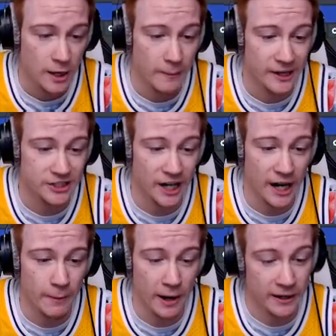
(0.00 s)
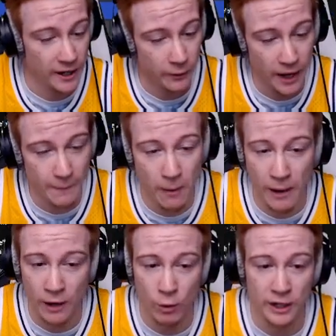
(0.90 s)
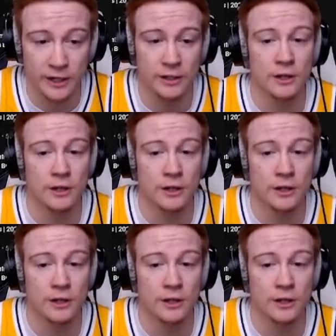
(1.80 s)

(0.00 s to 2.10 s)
make sure I got my, yeah, we got my mic working.